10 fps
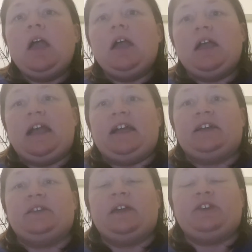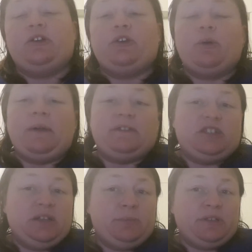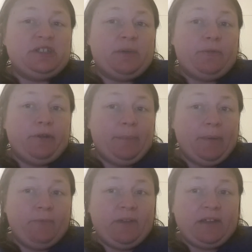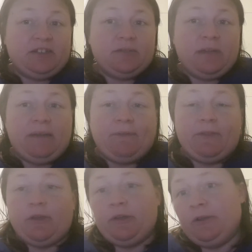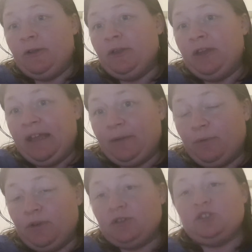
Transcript: And they don't know whether she was a Ripper victim, even though her neck was